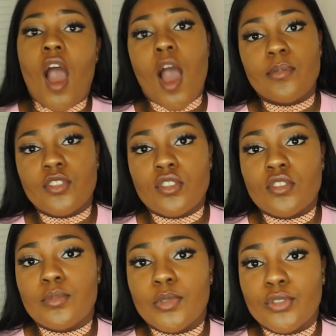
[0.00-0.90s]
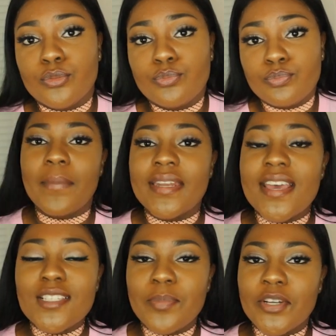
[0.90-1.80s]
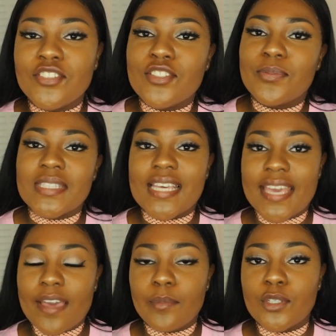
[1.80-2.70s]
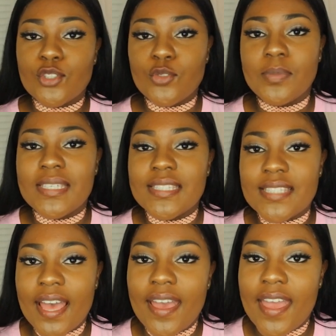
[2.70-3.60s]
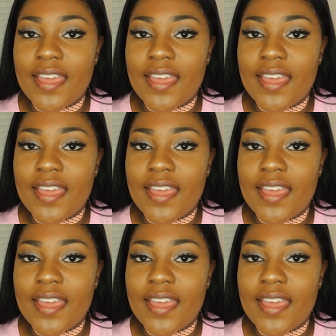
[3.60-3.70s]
options, boo. My next purchase was a camo two-piece set